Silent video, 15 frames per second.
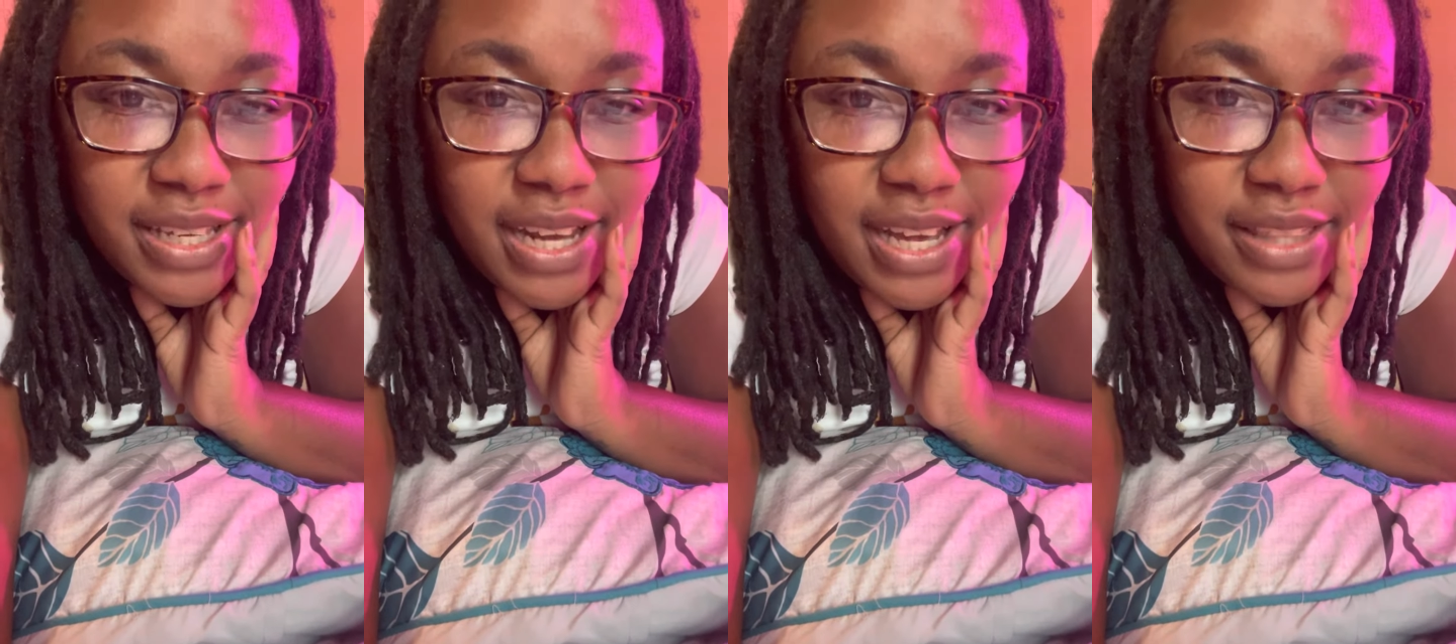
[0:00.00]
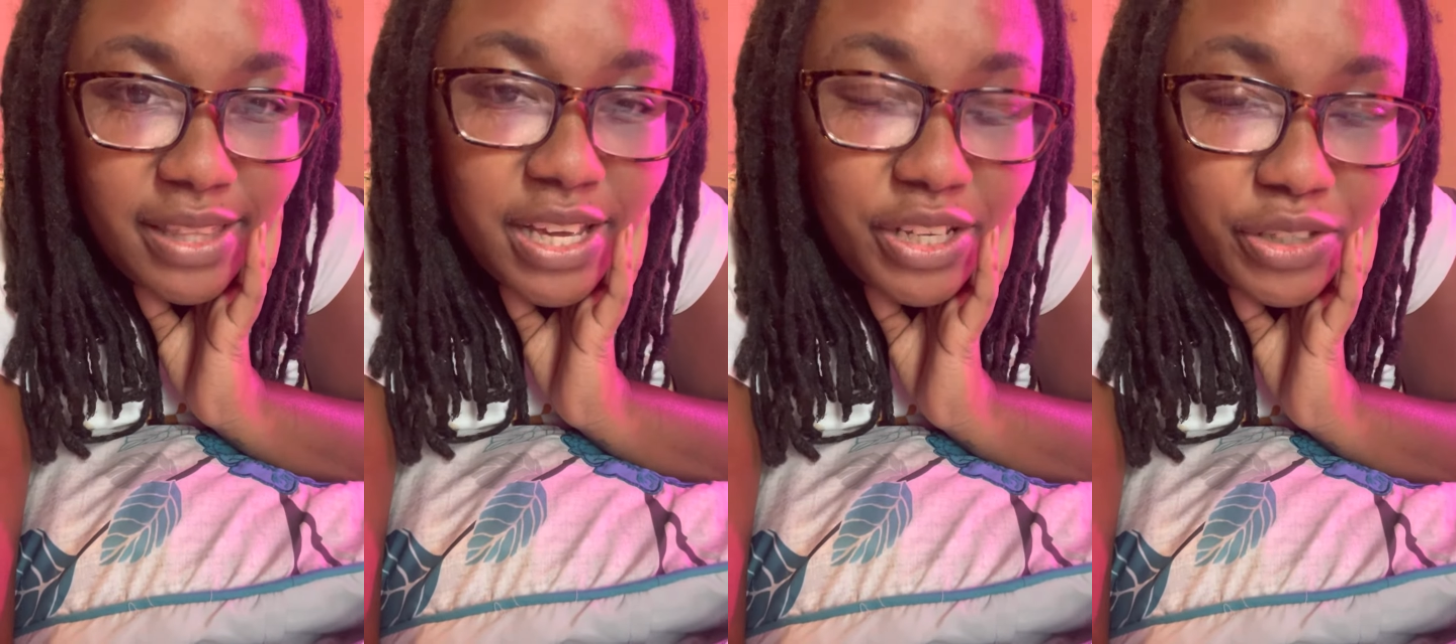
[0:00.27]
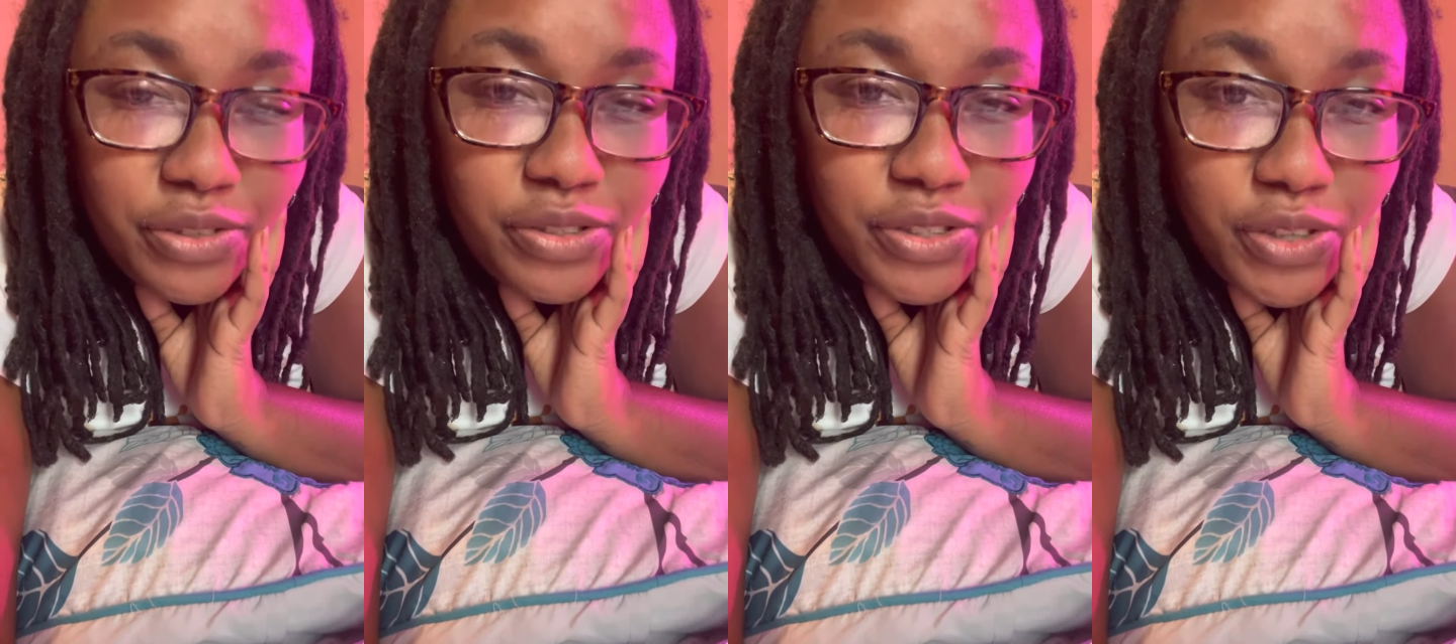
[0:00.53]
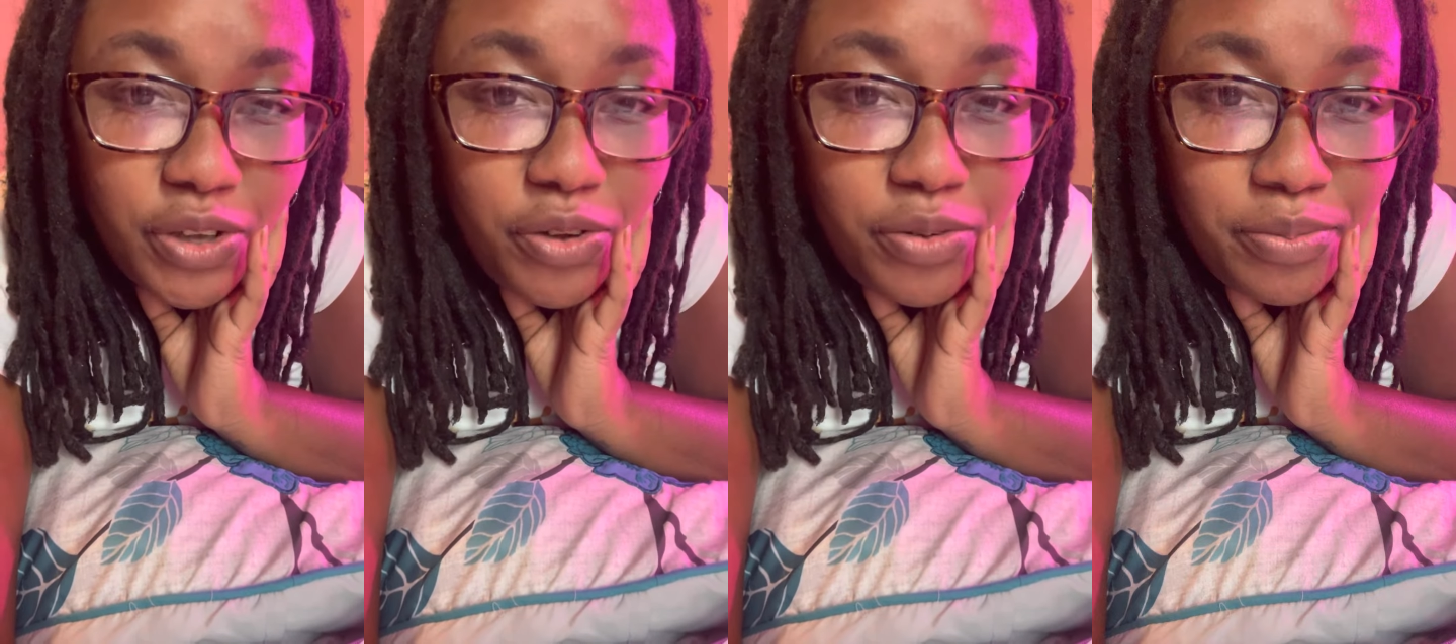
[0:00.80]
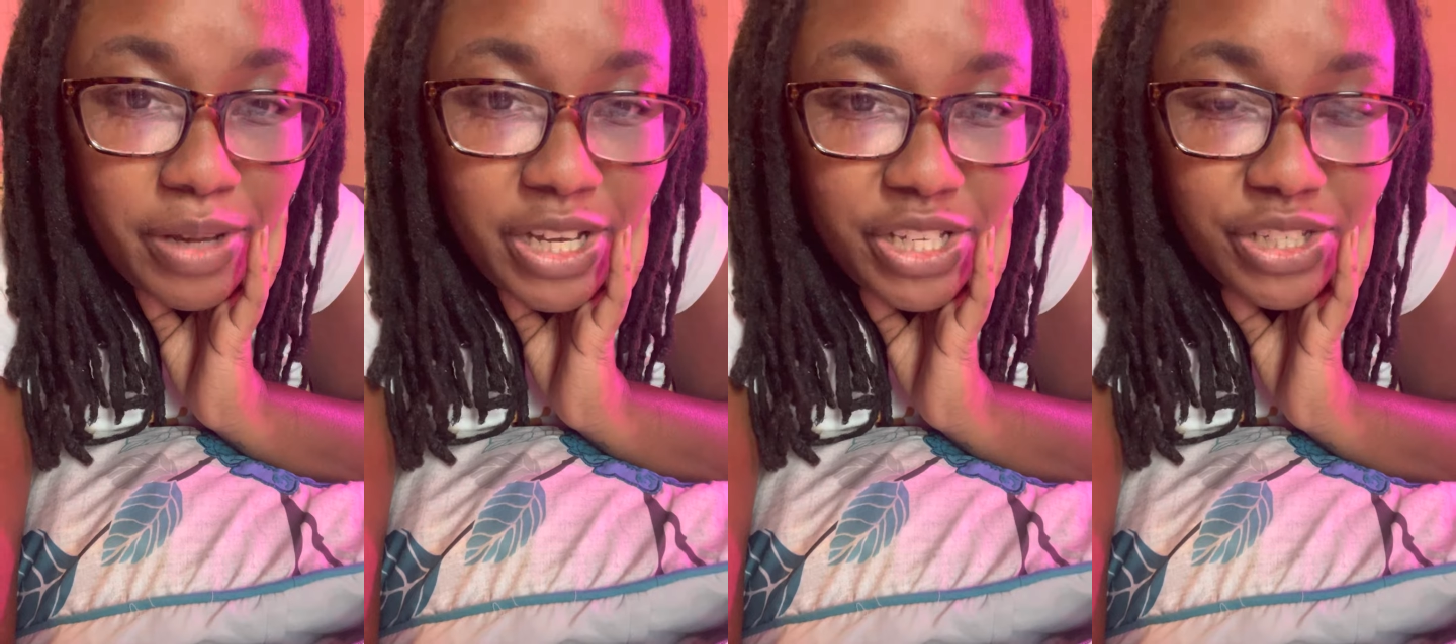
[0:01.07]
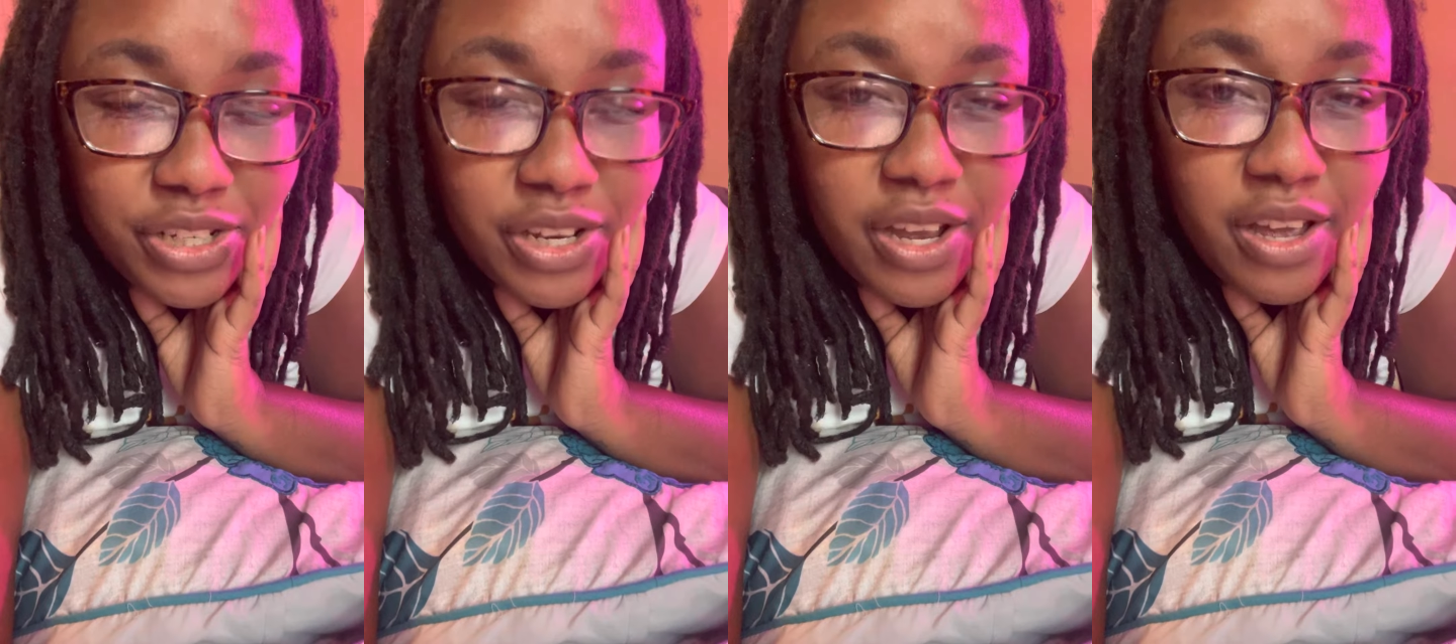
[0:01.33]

and I thank you so much